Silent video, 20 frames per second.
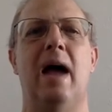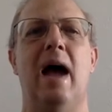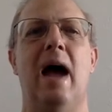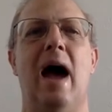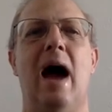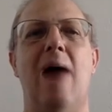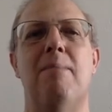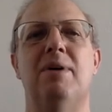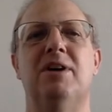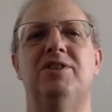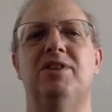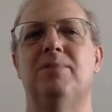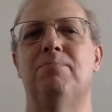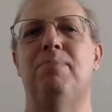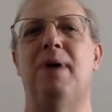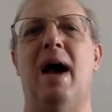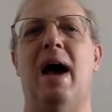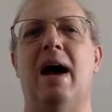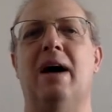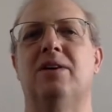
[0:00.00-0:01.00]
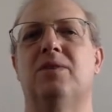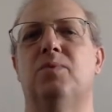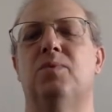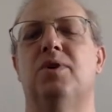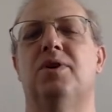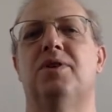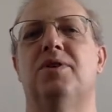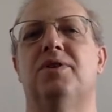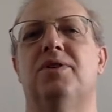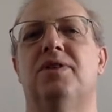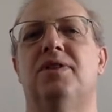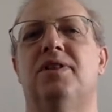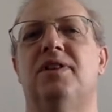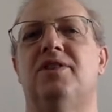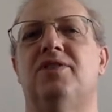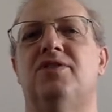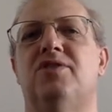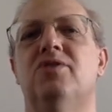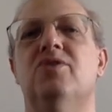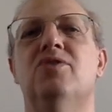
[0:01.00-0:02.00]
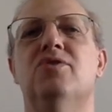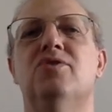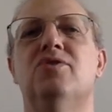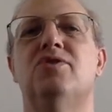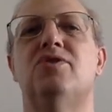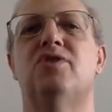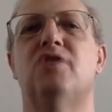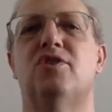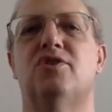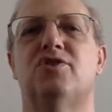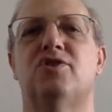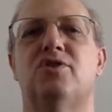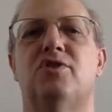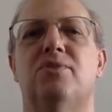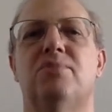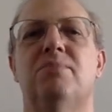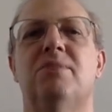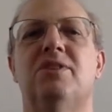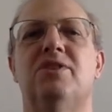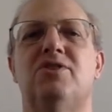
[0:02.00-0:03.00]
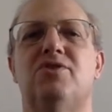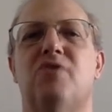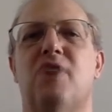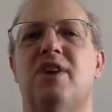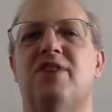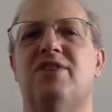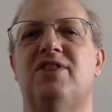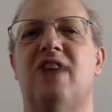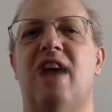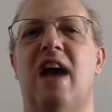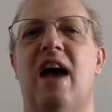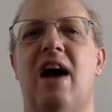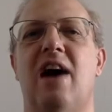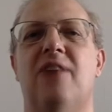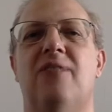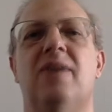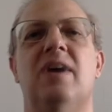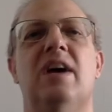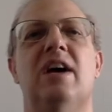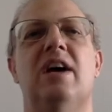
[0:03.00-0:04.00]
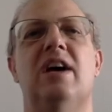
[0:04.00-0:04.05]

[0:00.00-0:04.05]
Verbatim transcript: How much impact will this new social mistrust have